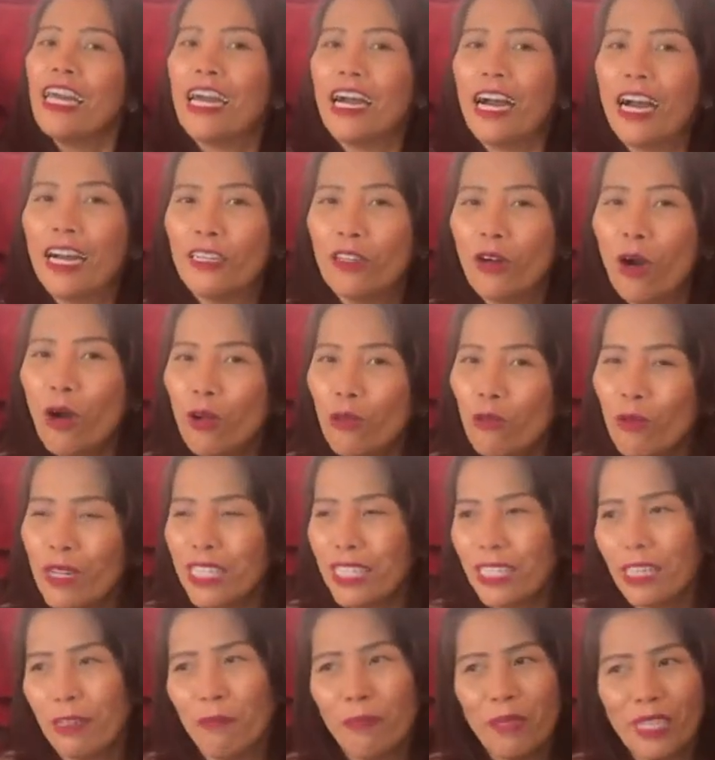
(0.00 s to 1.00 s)
and
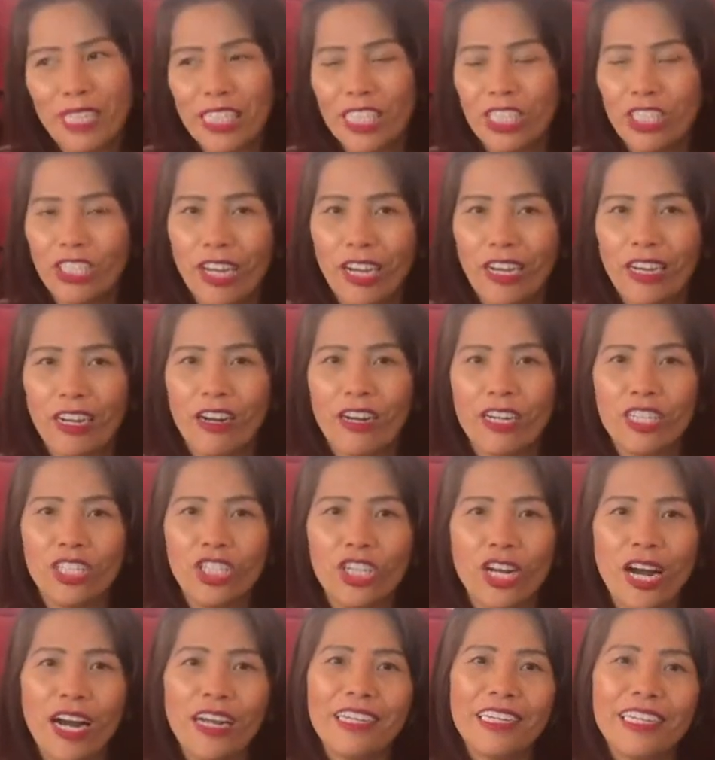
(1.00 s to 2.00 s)
always at least check her
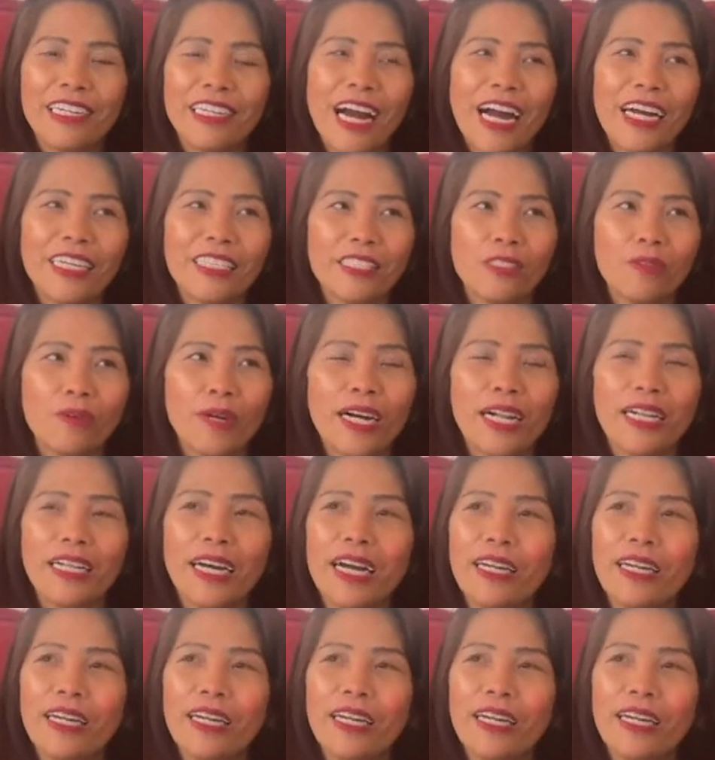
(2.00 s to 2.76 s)
channel as well,